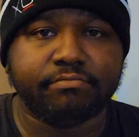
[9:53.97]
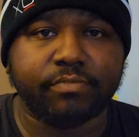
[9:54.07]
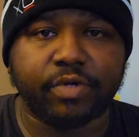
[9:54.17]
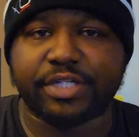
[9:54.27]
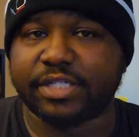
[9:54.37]

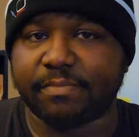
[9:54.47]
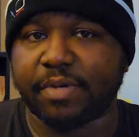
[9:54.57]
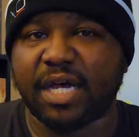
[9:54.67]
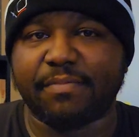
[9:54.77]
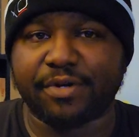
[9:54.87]
which is a
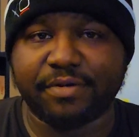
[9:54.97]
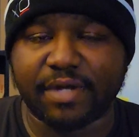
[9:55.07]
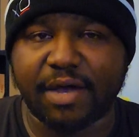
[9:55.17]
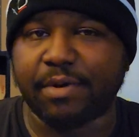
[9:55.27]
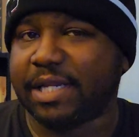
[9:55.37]
bummer.
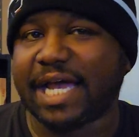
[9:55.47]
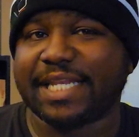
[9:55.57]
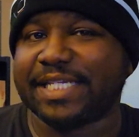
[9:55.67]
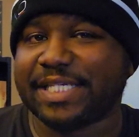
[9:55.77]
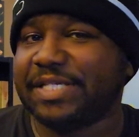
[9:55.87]
I would like
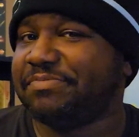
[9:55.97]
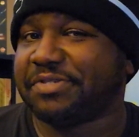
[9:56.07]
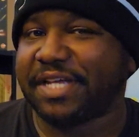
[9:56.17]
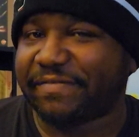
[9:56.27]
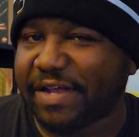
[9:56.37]
to see some
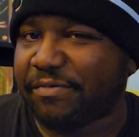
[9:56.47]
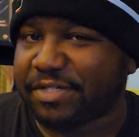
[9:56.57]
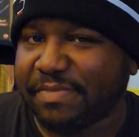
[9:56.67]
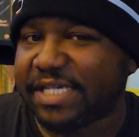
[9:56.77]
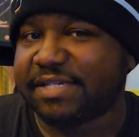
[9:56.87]
stuff that
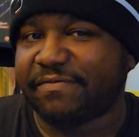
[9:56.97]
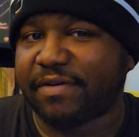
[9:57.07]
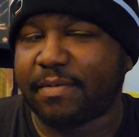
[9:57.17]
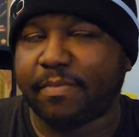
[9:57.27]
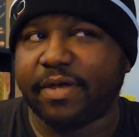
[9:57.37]
was missing
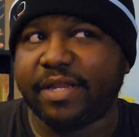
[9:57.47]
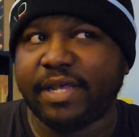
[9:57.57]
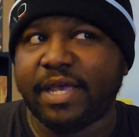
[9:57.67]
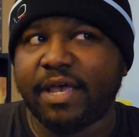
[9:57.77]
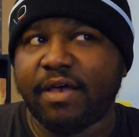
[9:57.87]
from it, but
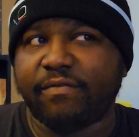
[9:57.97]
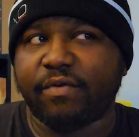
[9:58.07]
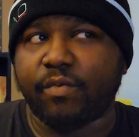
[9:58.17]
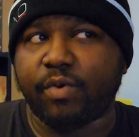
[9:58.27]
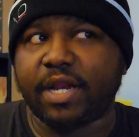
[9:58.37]

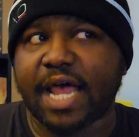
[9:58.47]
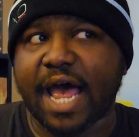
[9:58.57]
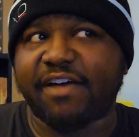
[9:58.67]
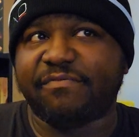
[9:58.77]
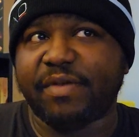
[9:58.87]
from what
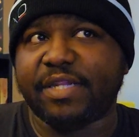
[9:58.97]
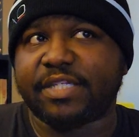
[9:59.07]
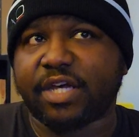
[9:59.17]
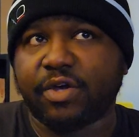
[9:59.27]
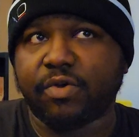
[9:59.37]
I've been
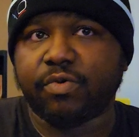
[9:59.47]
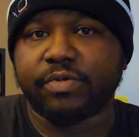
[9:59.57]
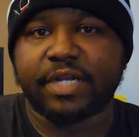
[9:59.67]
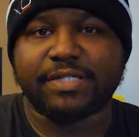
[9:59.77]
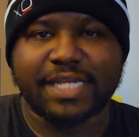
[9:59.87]

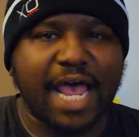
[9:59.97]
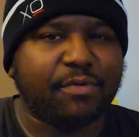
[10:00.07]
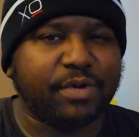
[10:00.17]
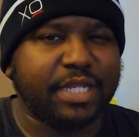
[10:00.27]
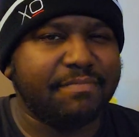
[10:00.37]
told, there's
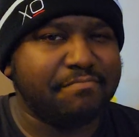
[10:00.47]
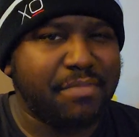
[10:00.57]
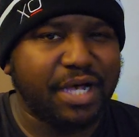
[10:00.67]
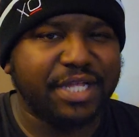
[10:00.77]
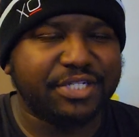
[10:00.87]
not really
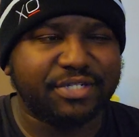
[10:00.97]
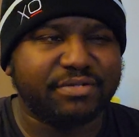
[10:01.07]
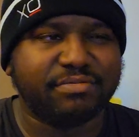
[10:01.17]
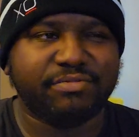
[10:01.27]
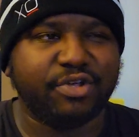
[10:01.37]

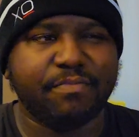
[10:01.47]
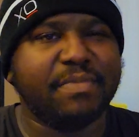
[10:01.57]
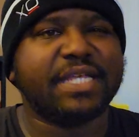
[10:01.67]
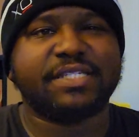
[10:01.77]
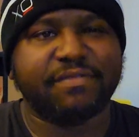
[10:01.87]
much you're
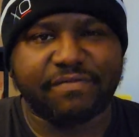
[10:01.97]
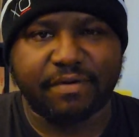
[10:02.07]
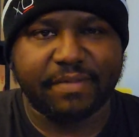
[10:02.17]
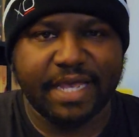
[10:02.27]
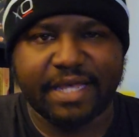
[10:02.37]
missing
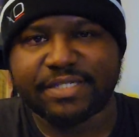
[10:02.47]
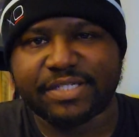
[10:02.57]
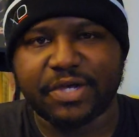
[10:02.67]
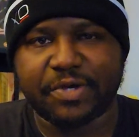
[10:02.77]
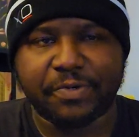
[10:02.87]
from that.
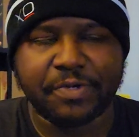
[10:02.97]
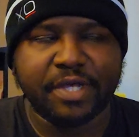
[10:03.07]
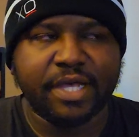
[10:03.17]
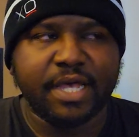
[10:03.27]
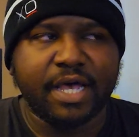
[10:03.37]
So
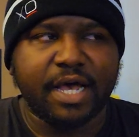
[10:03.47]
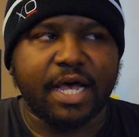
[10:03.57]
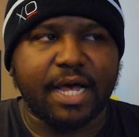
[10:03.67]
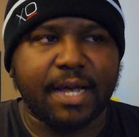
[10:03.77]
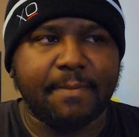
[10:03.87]

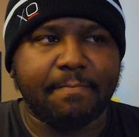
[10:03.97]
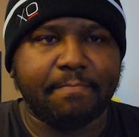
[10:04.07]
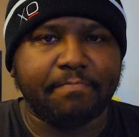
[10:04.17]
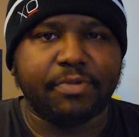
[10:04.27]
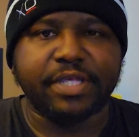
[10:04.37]

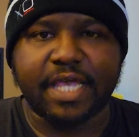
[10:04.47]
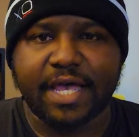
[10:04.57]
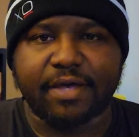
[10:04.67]
But yeah,